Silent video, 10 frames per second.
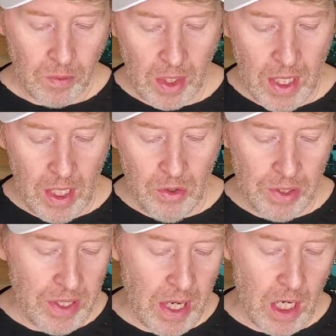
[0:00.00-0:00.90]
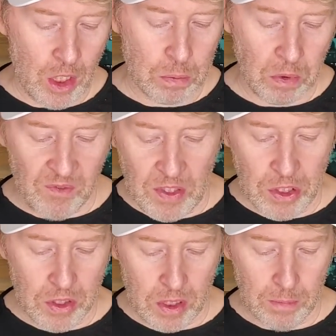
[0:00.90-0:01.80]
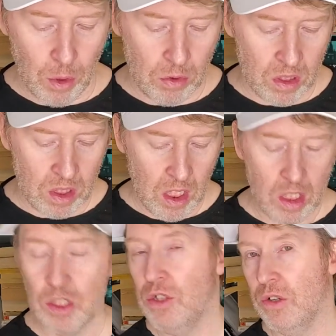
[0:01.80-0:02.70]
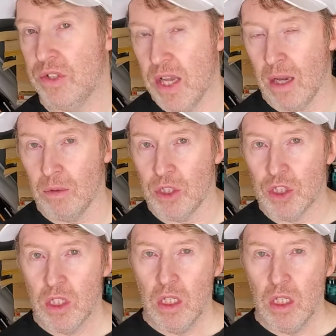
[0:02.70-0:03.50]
And you get to add your proficiency bonus to their damage.